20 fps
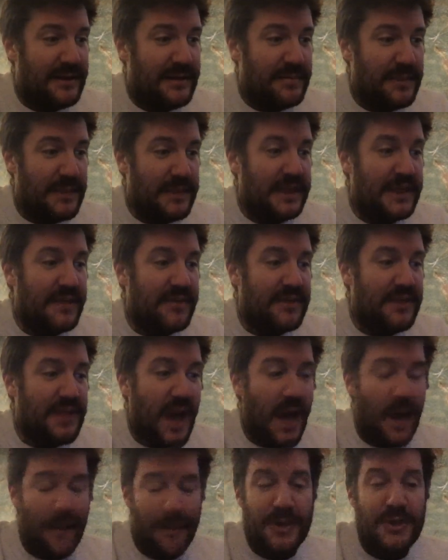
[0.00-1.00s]
being given the
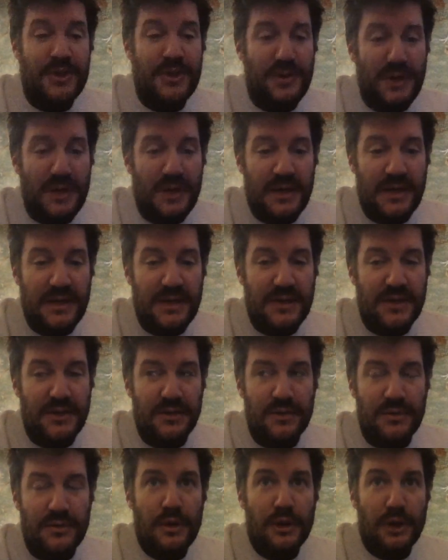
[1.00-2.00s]
opportunity
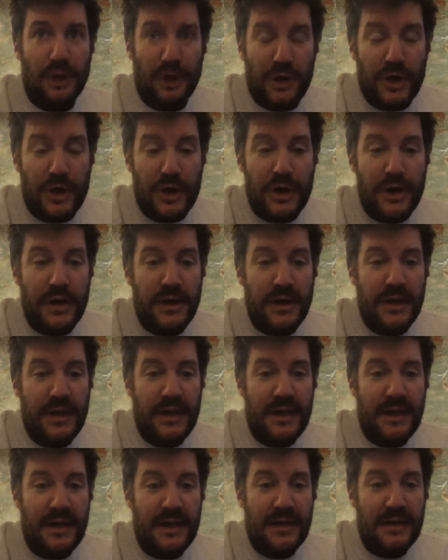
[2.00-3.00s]
to learn
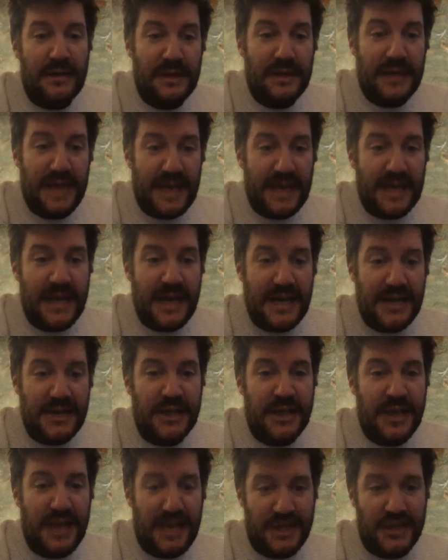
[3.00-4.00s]
and get an
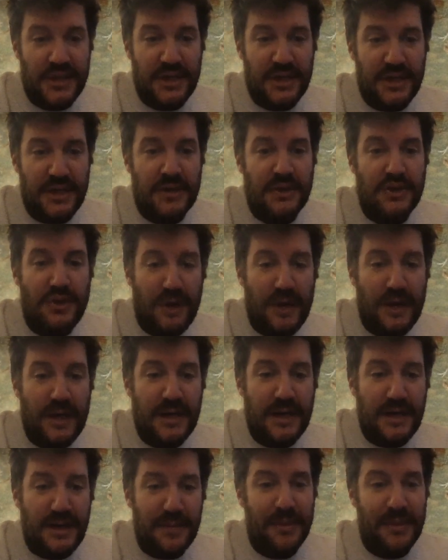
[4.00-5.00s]
education and train
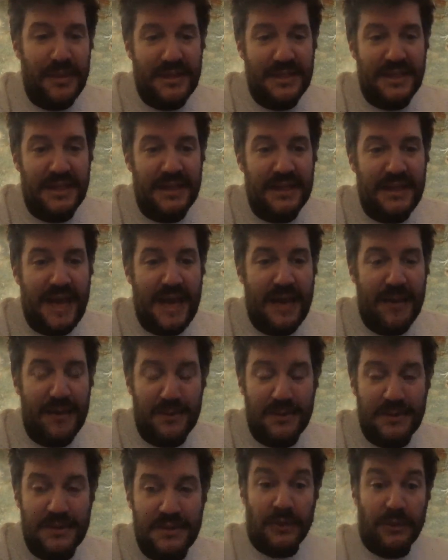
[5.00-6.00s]
in a place like that
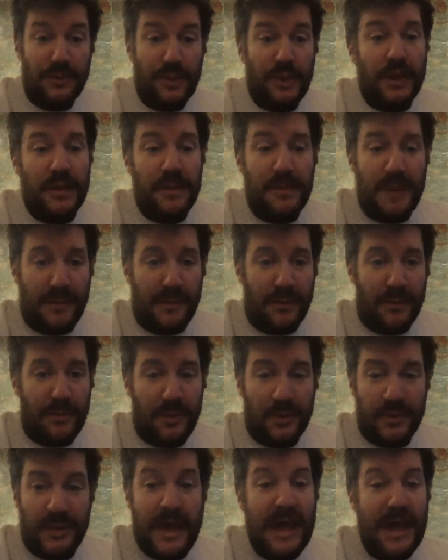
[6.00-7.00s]
was really
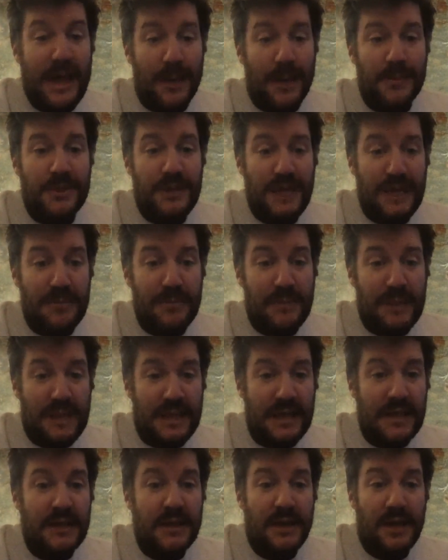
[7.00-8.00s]
memorable. That helped shape
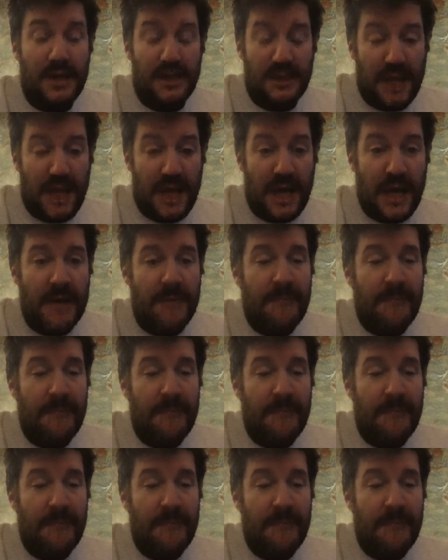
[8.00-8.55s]
me a lot.